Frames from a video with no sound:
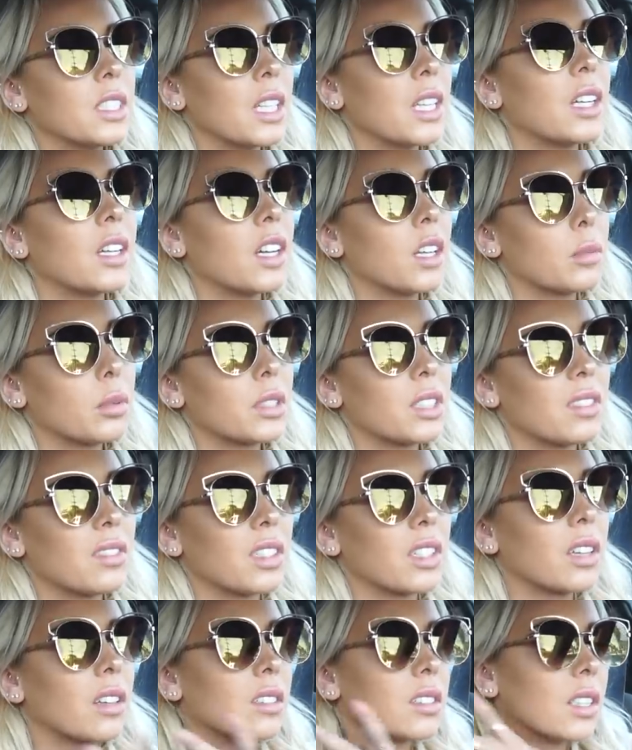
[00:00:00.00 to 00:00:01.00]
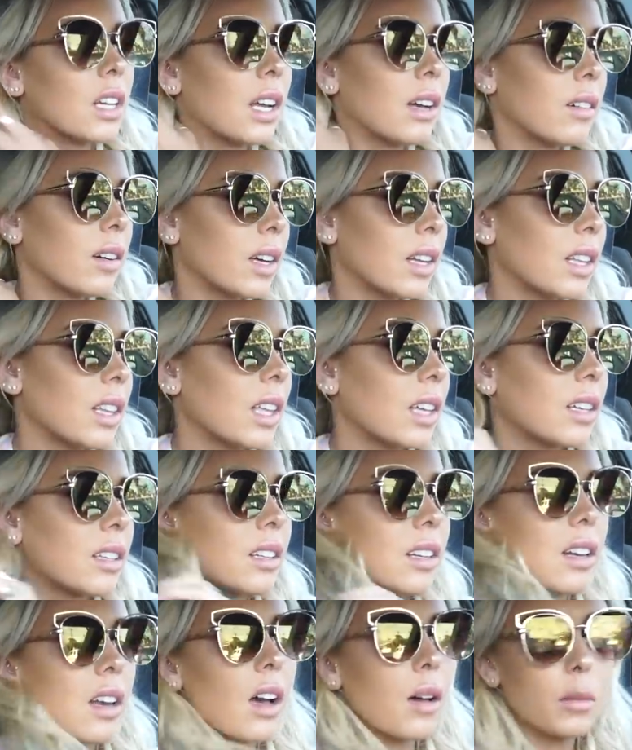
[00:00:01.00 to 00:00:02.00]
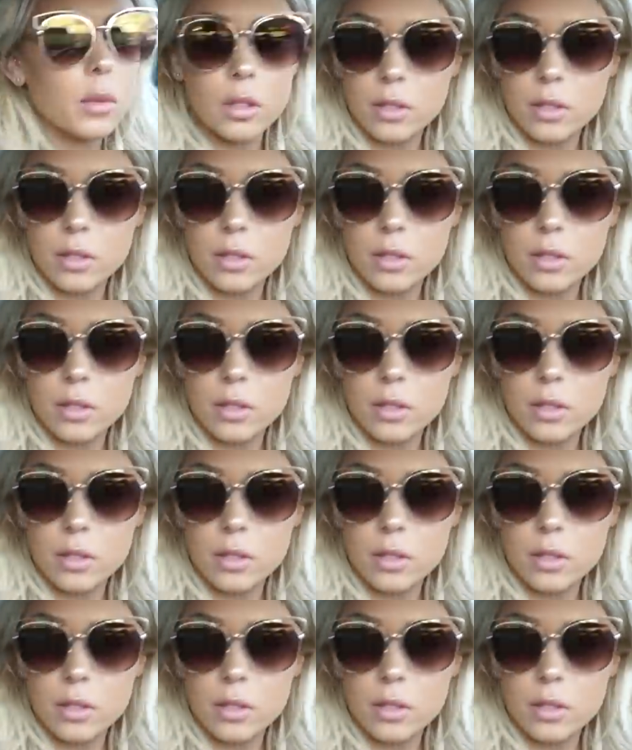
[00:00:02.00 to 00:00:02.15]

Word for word: sitting on Pacific Coast Highway, like not